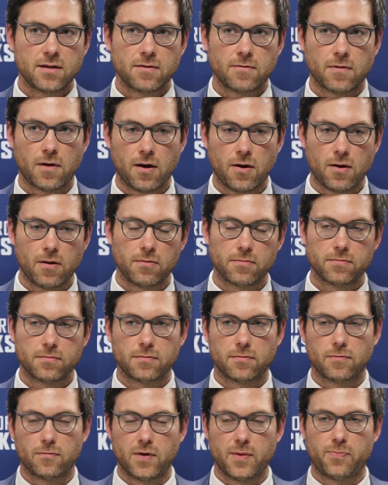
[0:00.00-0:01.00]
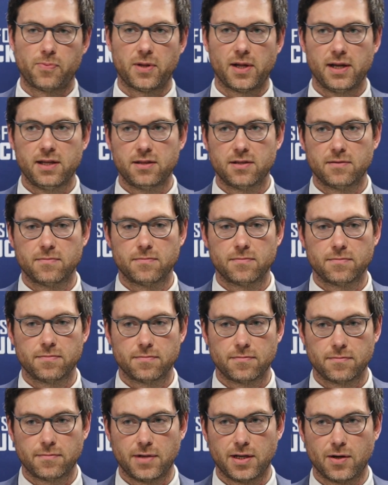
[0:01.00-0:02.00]
Well, we played them,
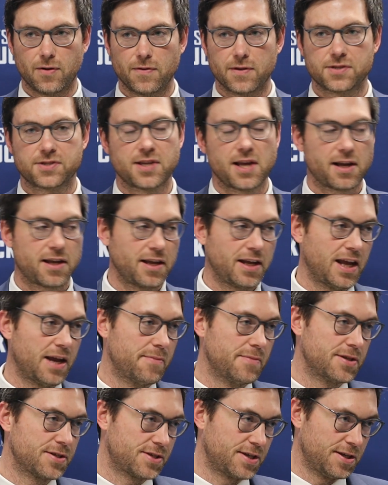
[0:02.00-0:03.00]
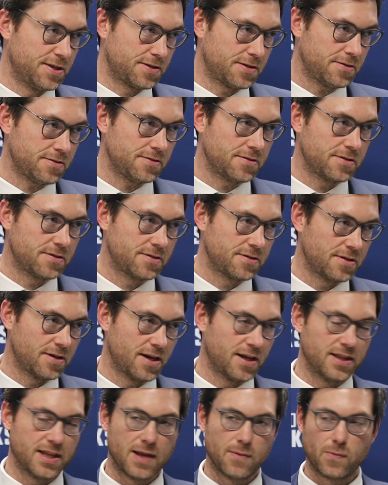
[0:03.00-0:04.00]
the second game of the season,
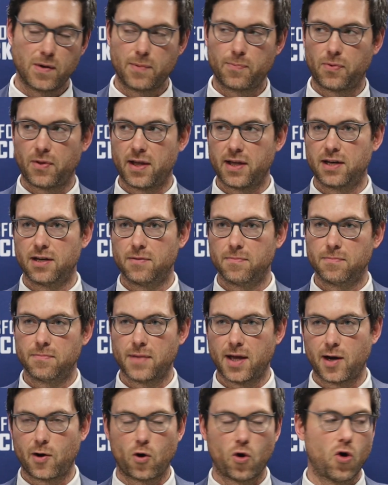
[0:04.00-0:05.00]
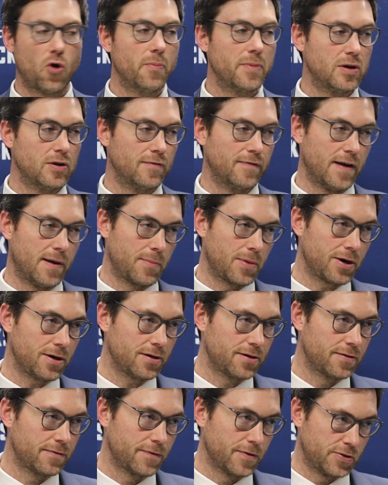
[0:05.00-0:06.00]
and then we played them at home in November
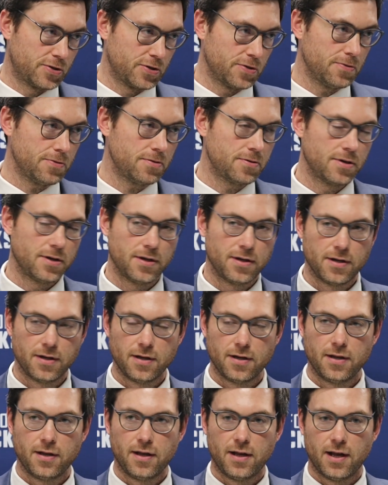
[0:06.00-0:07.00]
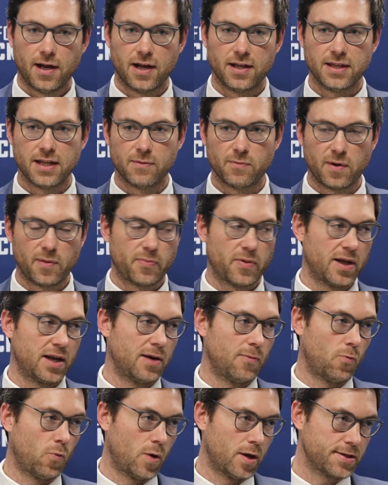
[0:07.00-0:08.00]
for 2, and then we played
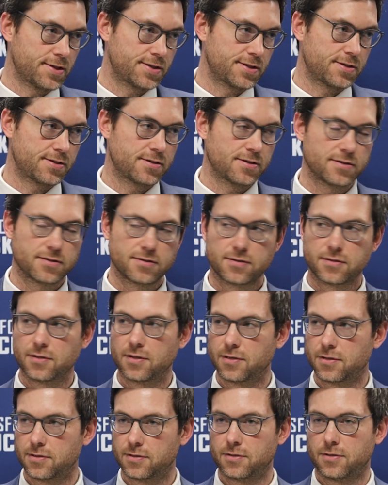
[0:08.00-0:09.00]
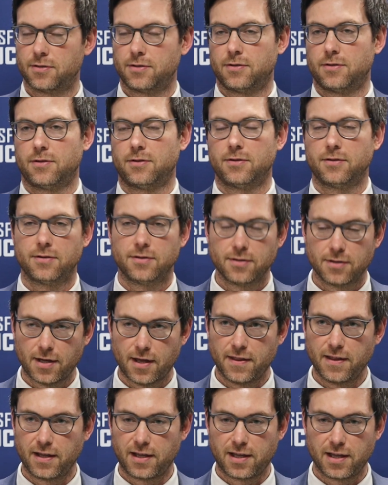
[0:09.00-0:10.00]
them once,
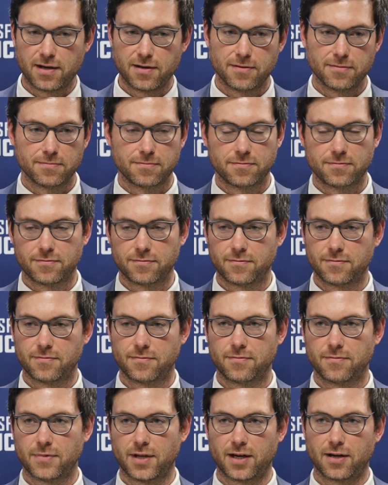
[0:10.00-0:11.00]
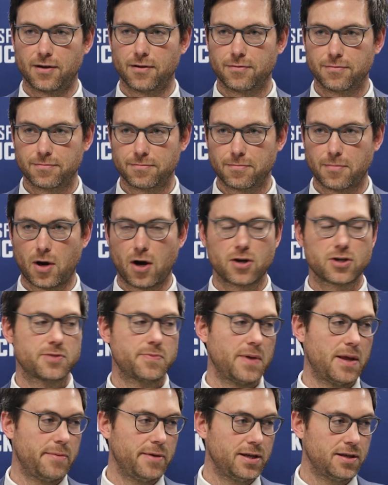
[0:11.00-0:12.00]
I think in, March
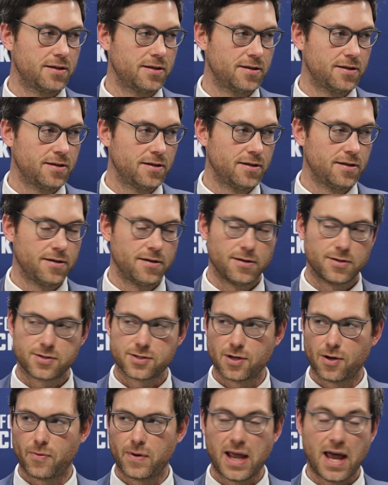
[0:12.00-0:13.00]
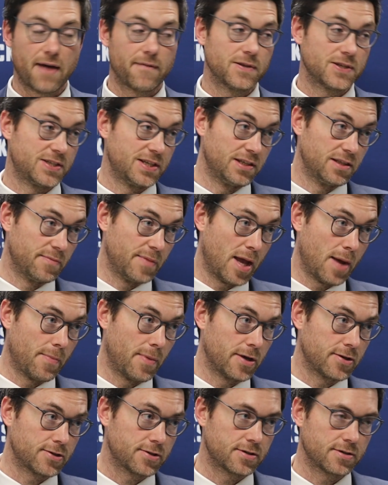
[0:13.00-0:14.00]
maybe. So we haven't seen them that
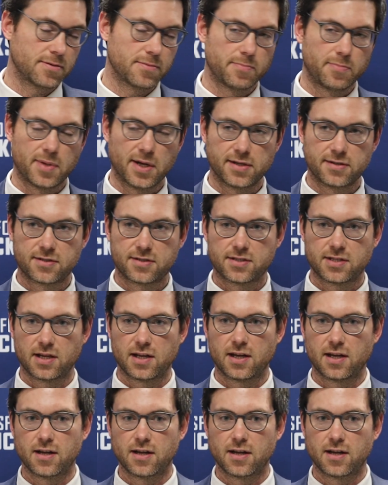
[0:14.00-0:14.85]
much, but